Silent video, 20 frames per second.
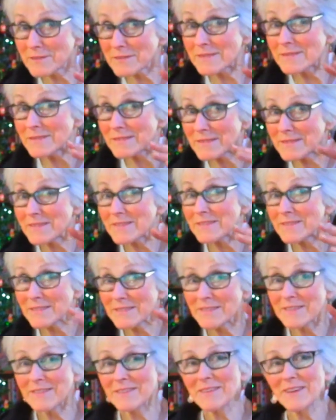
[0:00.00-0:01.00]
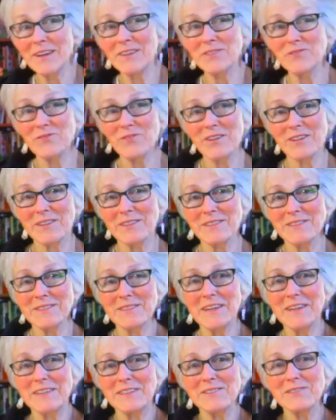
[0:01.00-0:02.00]
mm, as far as
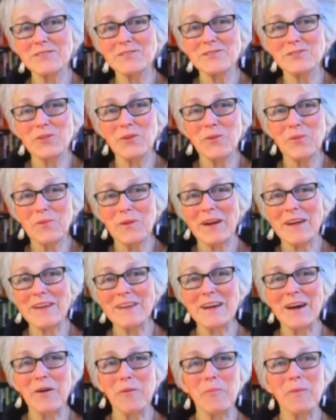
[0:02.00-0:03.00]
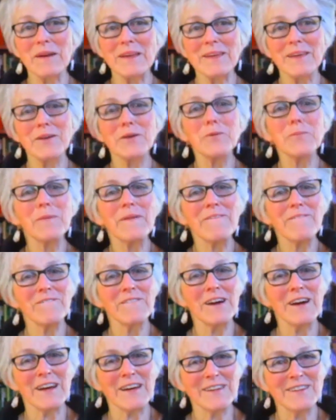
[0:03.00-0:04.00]
sinuses go right now, but he'll be
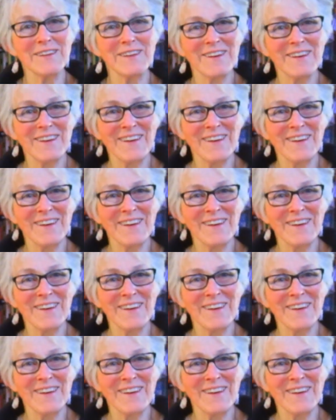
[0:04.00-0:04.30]
fine.